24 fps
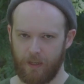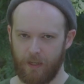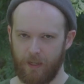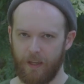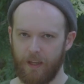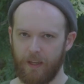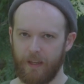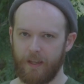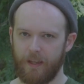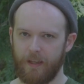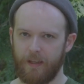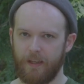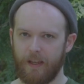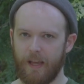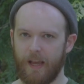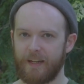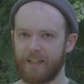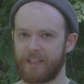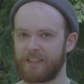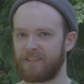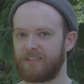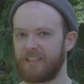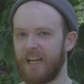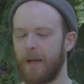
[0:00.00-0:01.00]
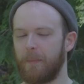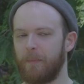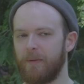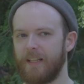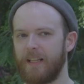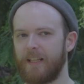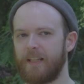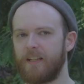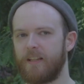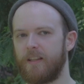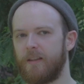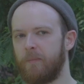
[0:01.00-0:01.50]
I had
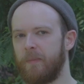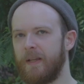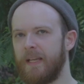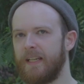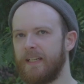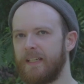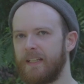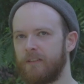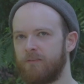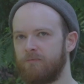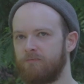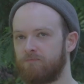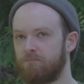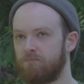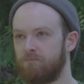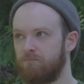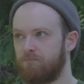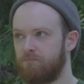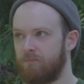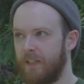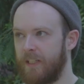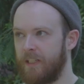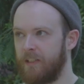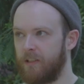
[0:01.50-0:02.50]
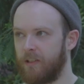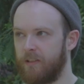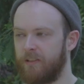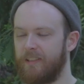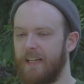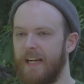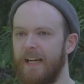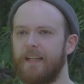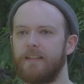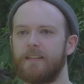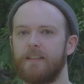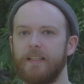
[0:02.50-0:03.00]
extrapolated the meaning
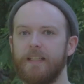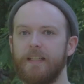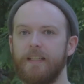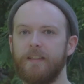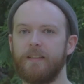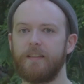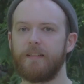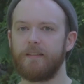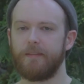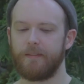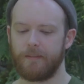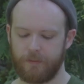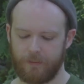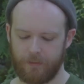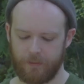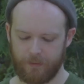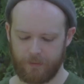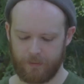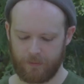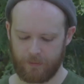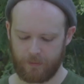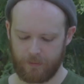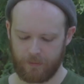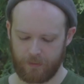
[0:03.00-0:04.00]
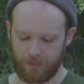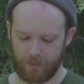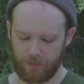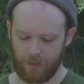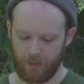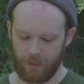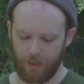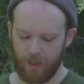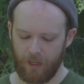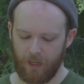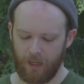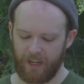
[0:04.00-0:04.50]
incorrectly.
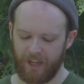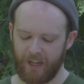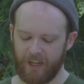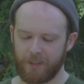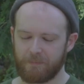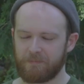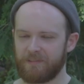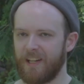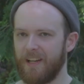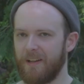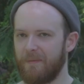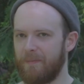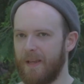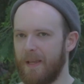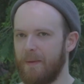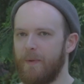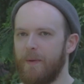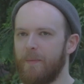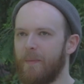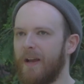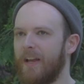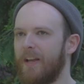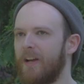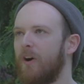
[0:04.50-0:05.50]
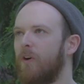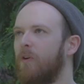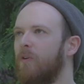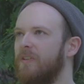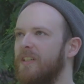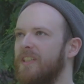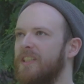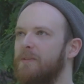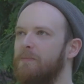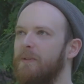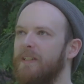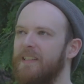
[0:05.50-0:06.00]
I had brought maybe my own
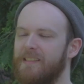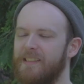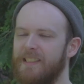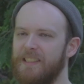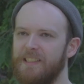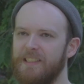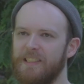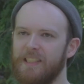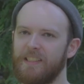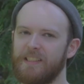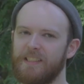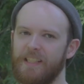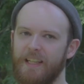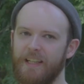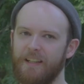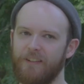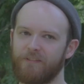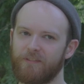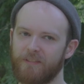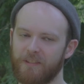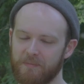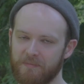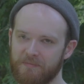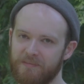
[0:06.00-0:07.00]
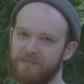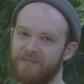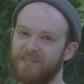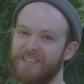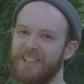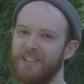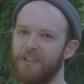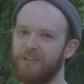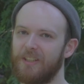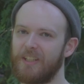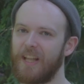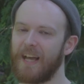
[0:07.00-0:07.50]
experiences in from
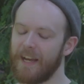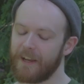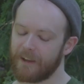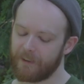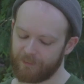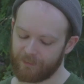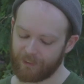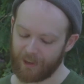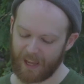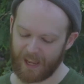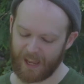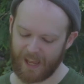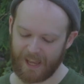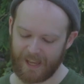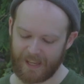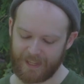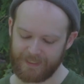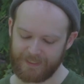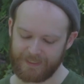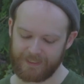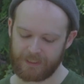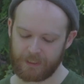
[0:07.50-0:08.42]
real life, and